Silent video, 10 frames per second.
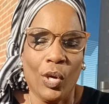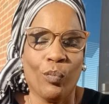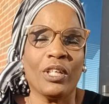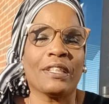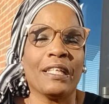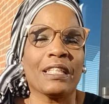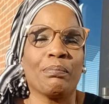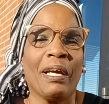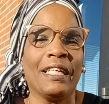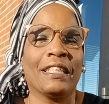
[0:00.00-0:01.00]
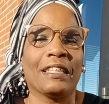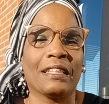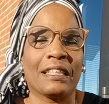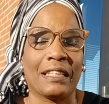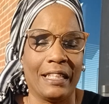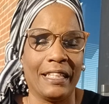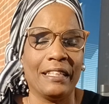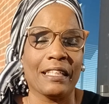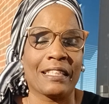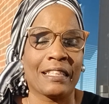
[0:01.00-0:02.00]
which is basically
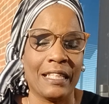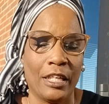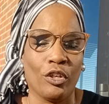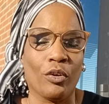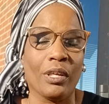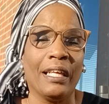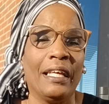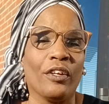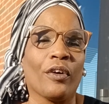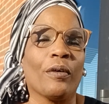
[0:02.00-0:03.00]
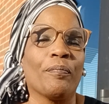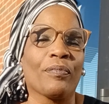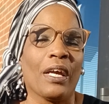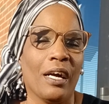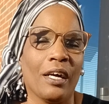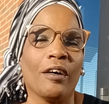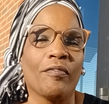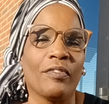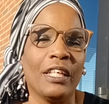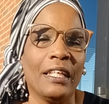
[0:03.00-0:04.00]
the senior leader
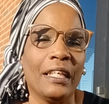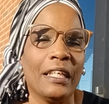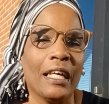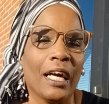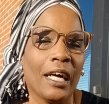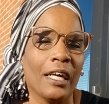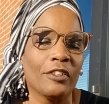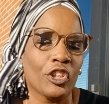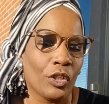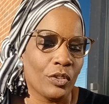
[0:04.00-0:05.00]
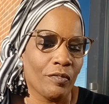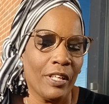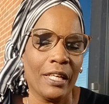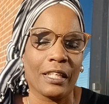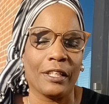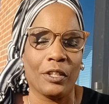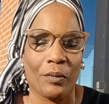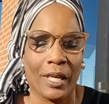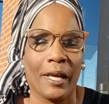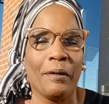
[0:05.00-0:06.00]
of the Church of England,
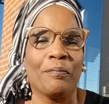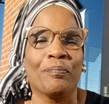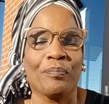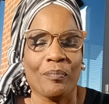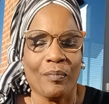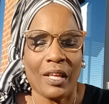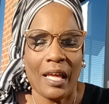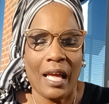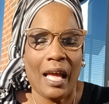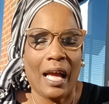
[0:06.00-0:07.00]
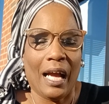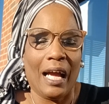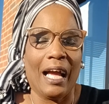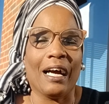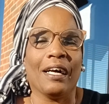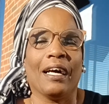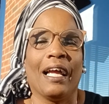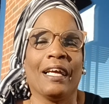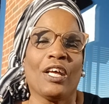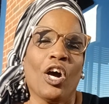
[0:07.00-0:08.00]
okay?
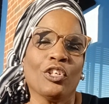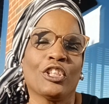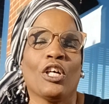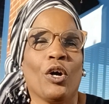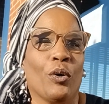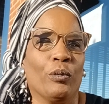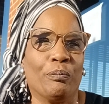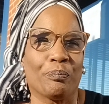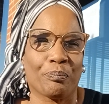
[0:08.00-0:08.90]
And also,